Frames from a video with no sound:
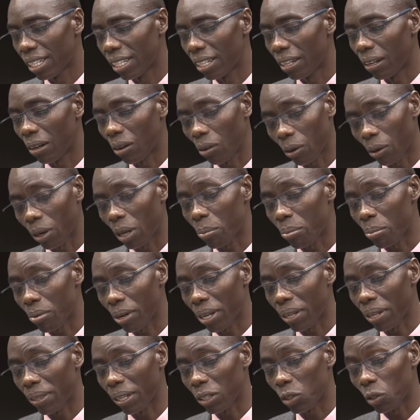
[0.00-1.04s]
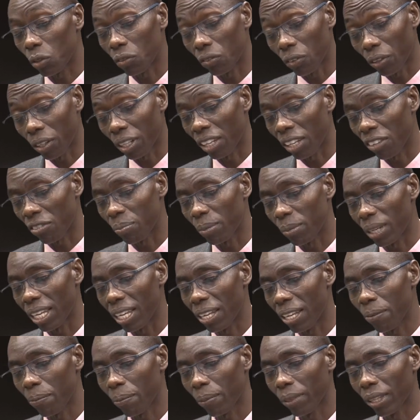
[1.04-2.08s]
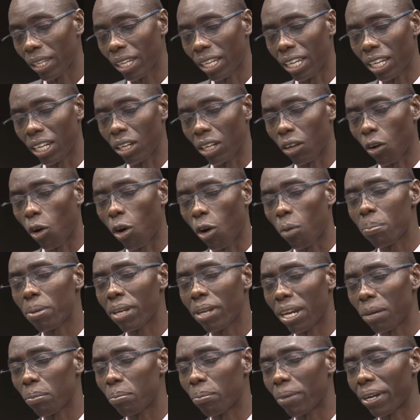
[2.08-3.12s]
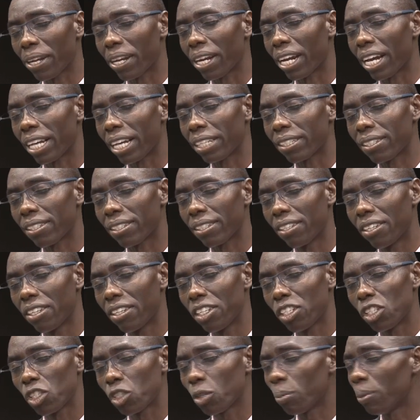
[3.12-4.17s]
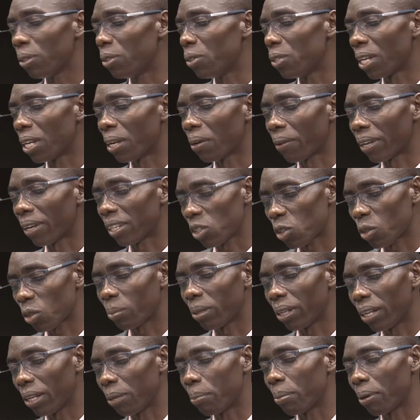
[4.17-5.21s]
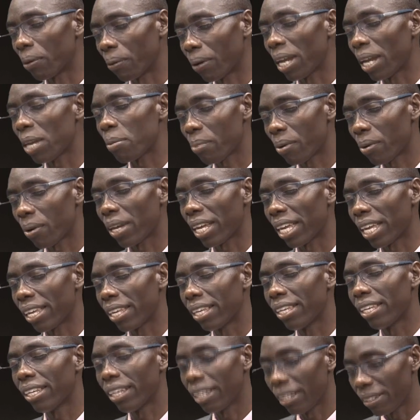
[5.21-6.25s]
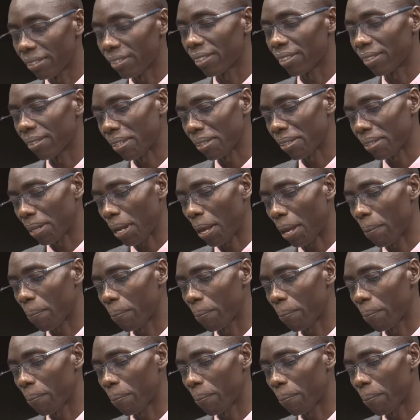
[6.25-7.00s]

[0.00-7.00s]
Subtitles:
Lord, I pray that you forgive me and open up my heart to be generous, to be liberal. I pray in Jesus' name.